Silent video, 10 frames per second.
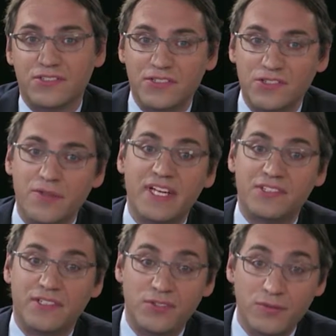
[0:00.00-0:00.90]
And so in that
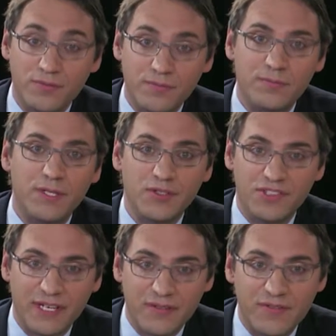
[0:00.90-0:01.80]
sense, you're
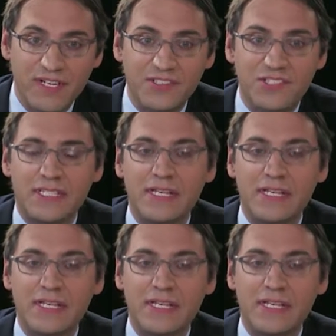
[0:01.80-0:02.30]
sacrificing